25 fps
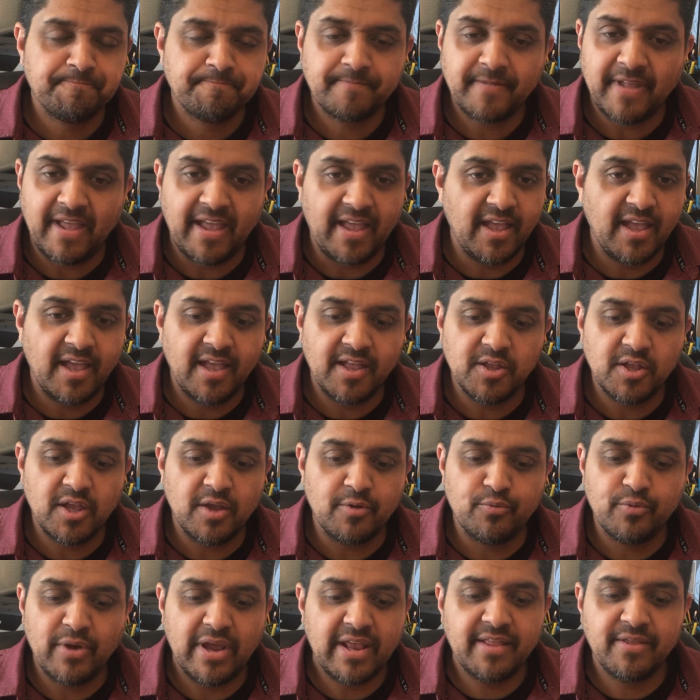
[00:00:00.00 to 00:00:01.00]

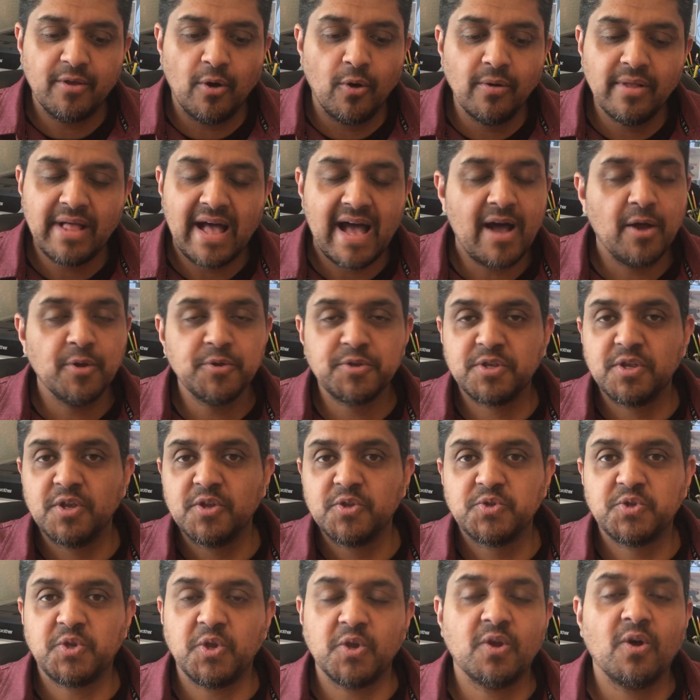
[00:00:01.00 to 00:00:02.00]
and raided the whole house.
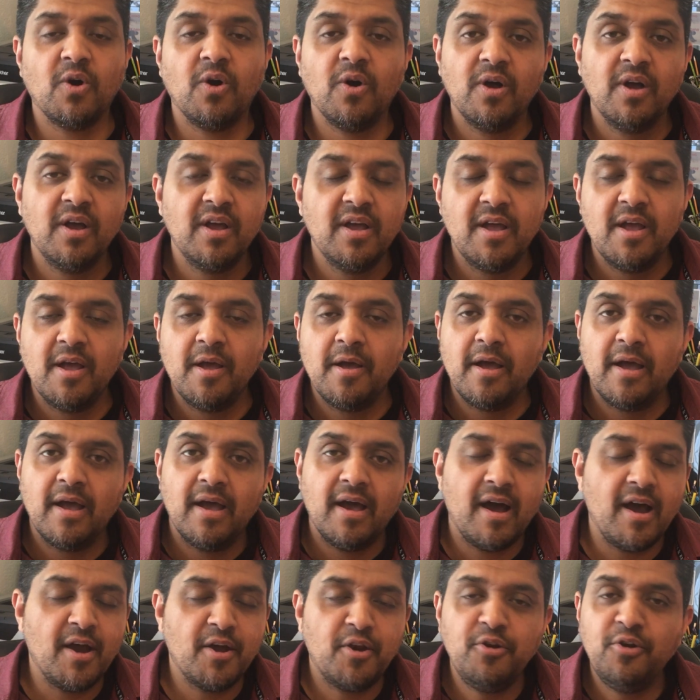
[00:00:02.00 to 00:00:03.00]
Took,
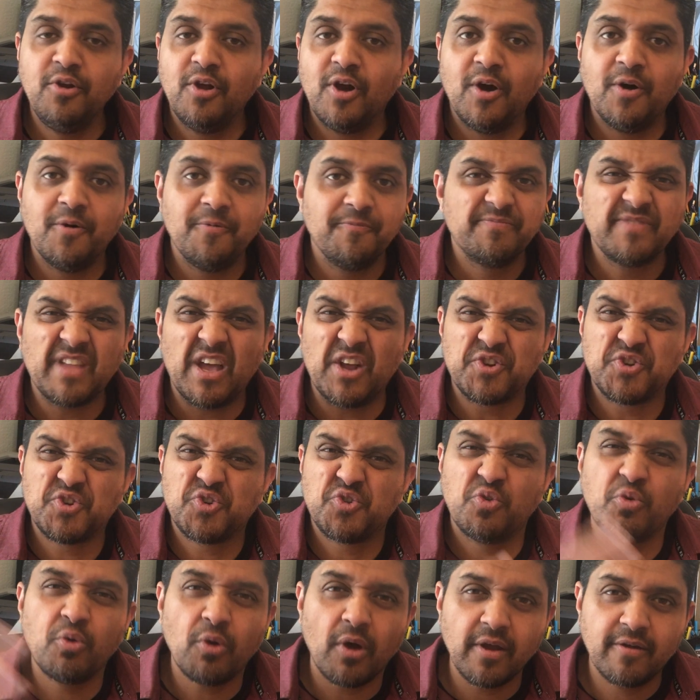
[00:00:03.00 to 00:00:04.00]
I don't know, a
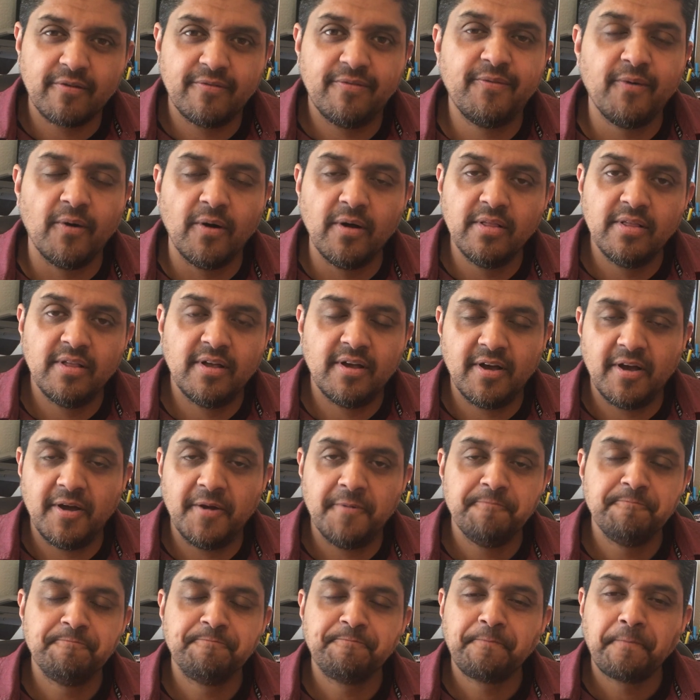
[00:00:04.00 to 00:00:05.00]
truck full
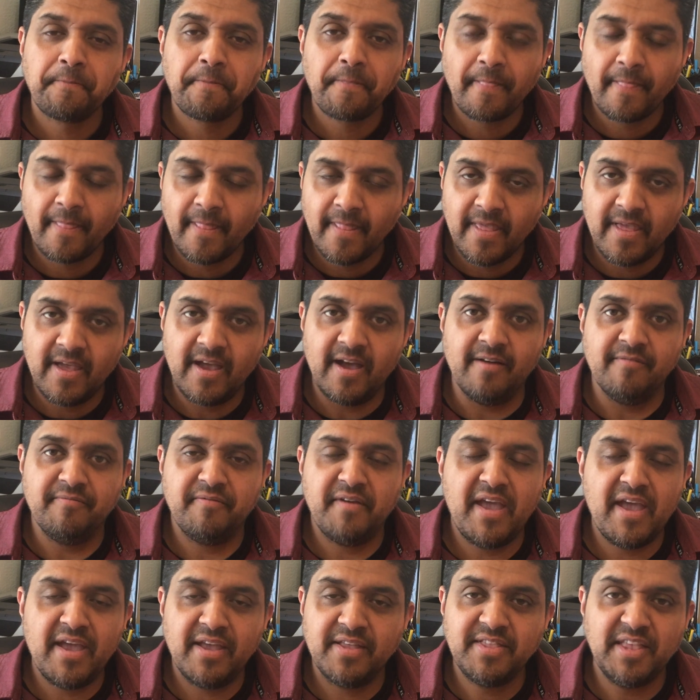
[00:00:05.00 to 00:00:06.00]
of
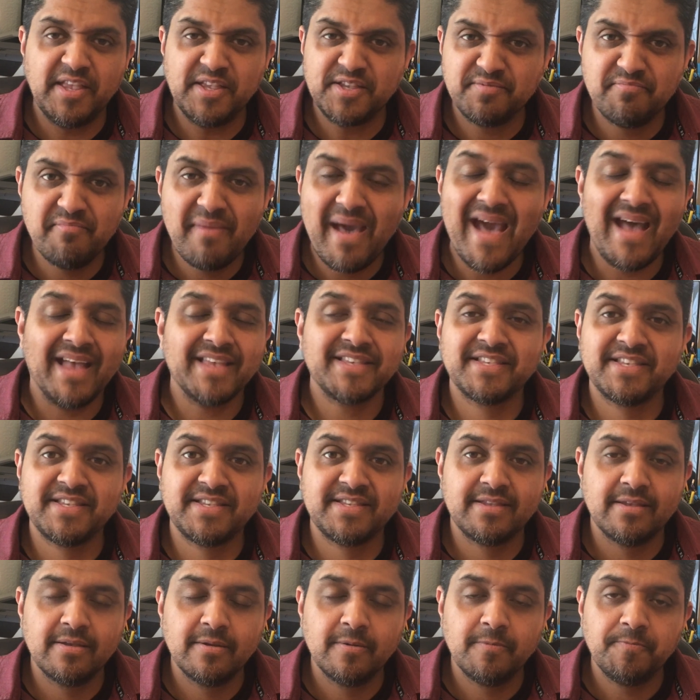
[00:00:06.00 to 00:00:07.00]
these
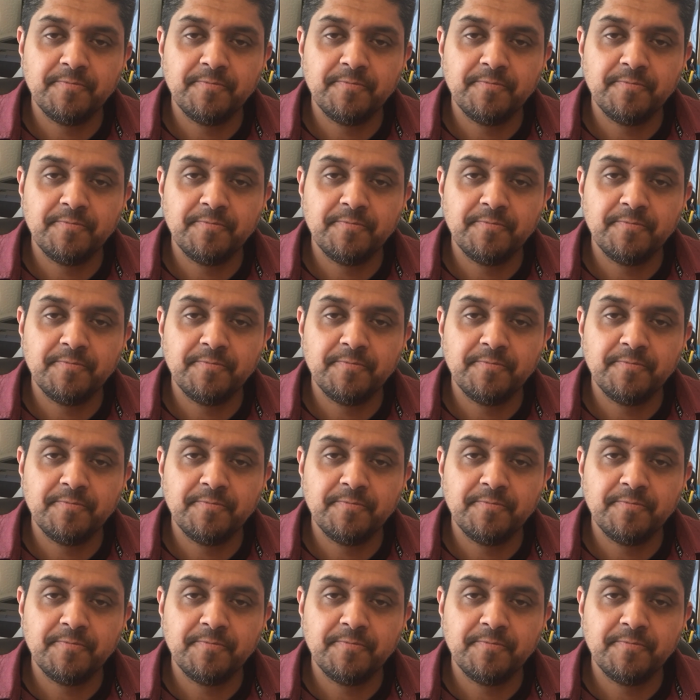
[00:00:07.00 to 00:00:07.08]
masks.